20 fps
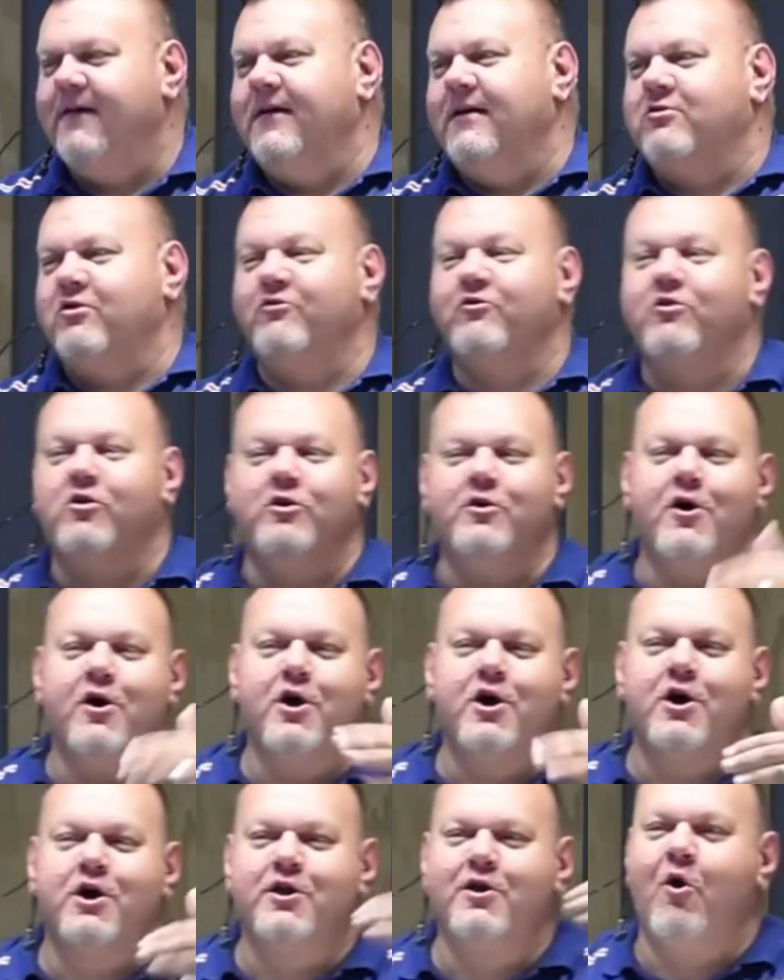So you've got to
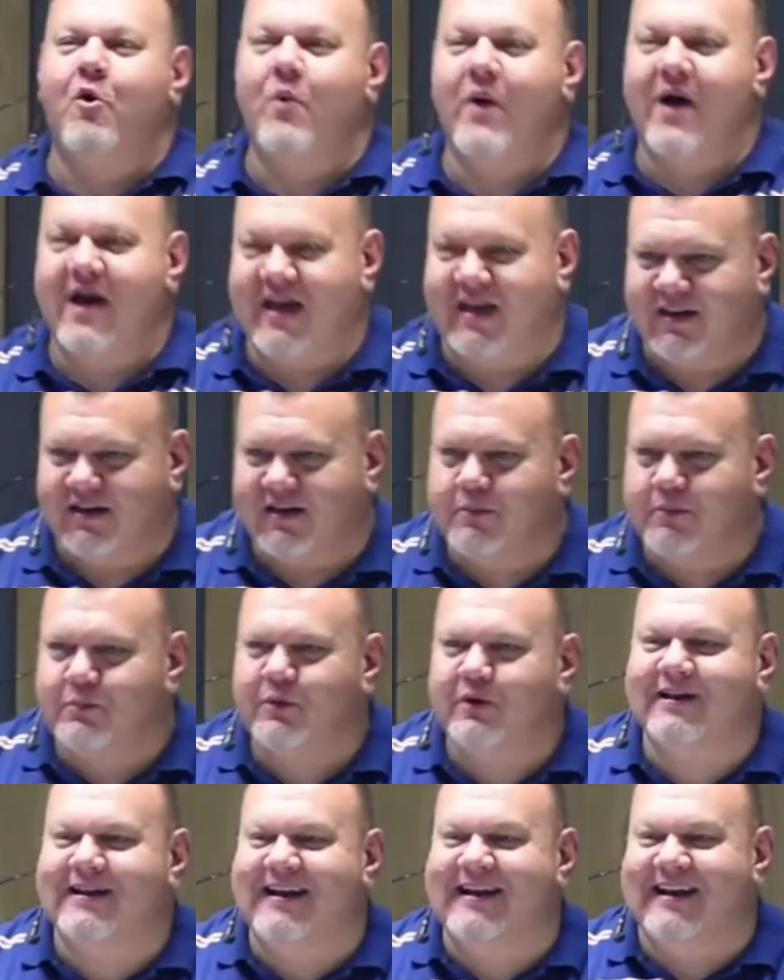earn your way,
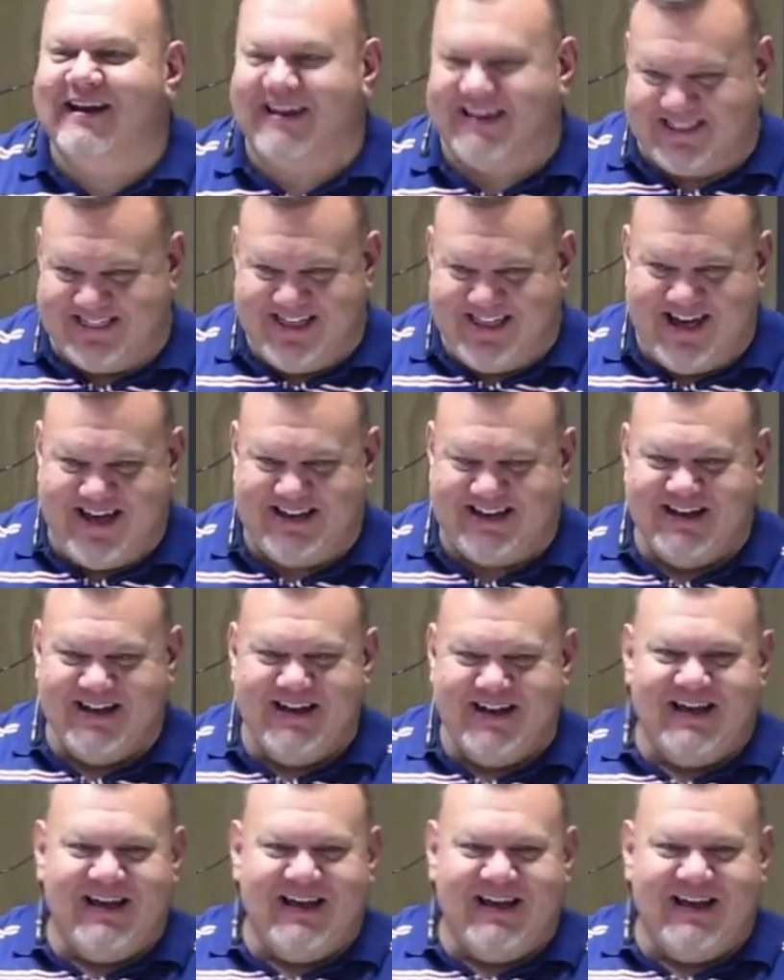put it like that.